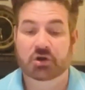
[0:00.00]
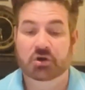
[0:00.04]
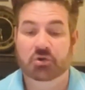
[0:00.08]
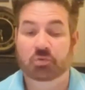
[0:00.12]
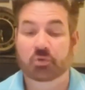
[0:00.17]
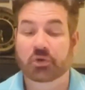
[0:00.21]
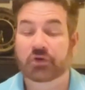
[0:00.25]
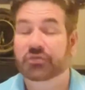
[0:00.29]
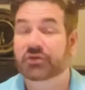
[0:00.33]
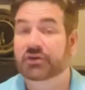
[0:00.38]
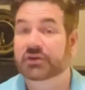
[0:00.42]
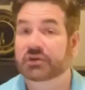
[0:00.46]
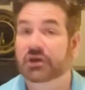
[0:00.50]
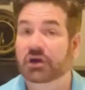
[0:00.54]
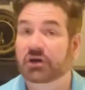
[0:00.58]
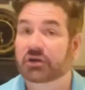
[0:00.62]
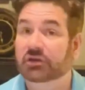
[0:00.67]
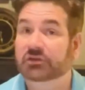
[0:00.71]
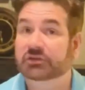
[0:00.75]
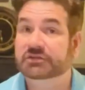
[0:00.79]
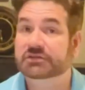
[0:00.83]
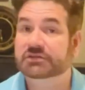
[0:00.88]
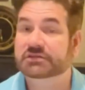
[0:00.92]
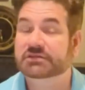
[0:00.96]
with
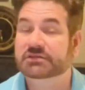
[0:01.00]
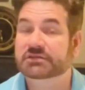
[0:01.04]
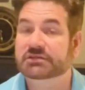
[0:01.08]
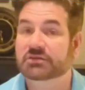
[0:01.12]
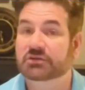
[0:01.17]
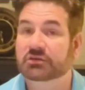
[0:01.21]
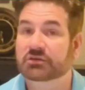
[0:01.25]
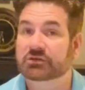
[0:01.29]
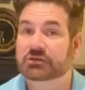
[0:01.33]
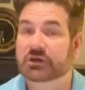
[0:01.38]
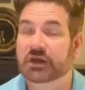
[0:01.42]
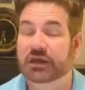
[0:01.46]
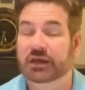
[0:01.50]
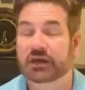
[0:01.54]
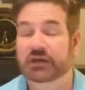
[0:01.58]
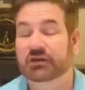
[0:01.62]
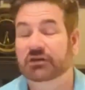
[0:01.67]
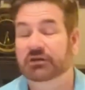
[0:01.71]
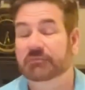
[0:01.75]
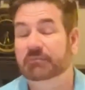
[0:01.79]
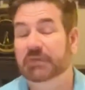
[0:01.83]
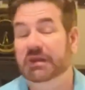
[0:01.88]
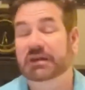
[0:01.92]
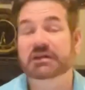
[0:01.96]
adults and
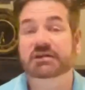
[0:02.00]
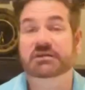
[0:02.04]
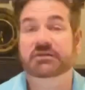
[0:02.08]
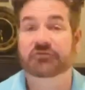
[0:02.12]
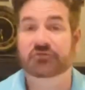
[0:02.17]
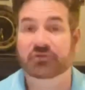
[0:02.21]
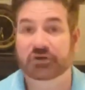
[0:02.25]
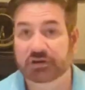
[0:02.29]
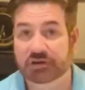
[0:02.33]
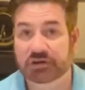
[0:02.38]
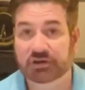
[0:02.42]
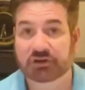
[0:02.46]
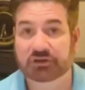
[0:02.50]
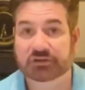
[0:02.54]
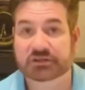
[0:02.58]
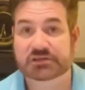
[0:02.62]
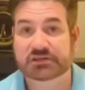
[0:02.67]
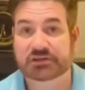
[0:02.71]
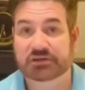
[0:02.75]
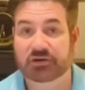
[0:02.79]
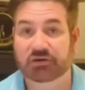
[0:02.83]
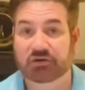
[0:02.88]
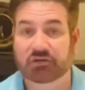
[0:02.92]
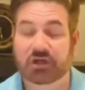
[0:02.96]
many different adults
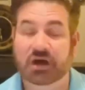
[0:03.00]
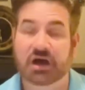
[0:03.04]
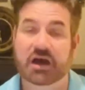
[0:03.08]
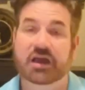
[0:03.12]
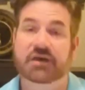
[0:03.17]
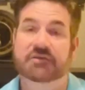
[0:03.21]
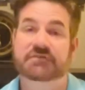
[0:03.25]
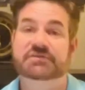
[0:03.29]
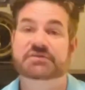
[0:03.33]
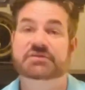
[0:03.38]
in their lives.